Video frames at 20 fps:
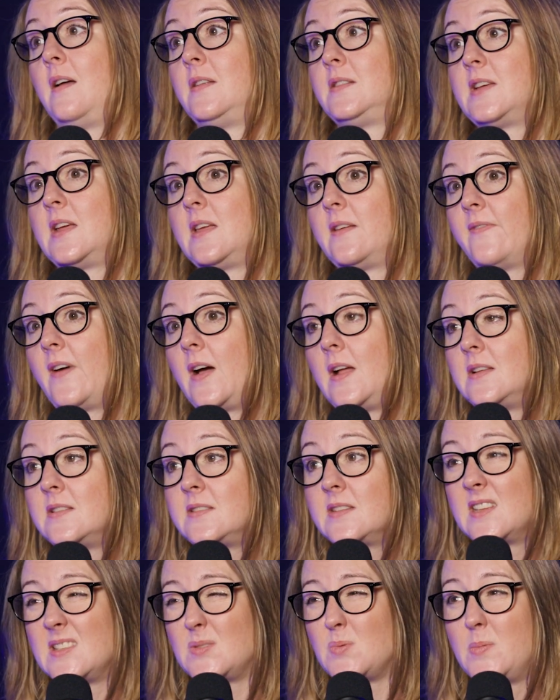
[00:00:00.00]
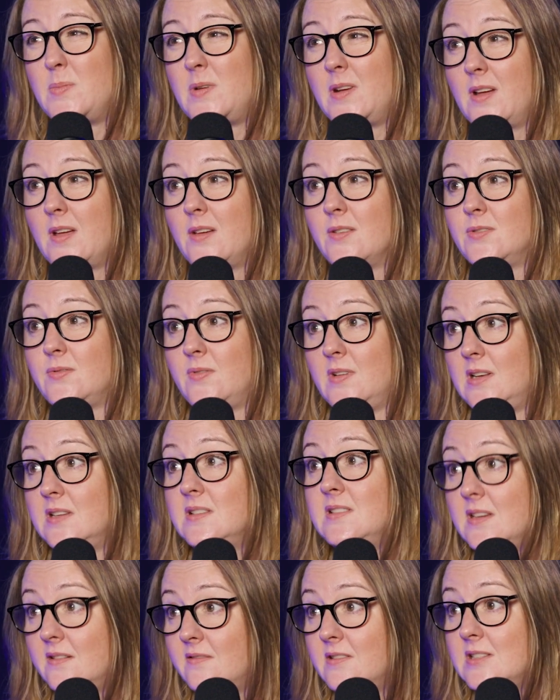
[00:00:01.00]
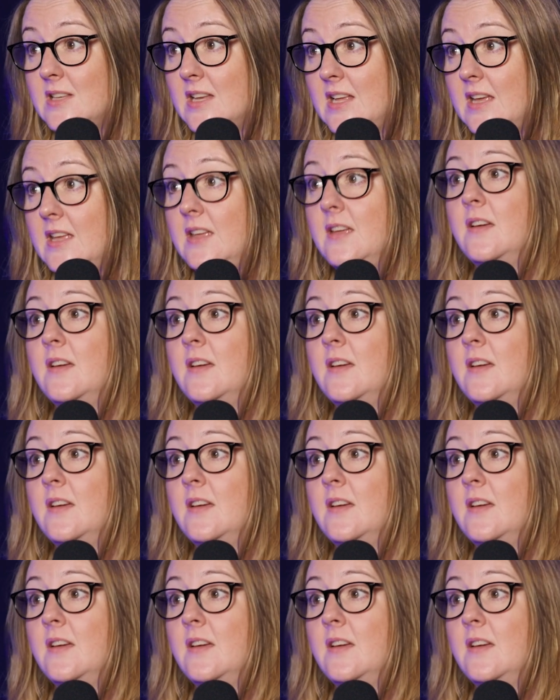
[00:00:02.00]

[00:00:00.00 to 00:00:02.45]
And taking violence against women and girls really seriously.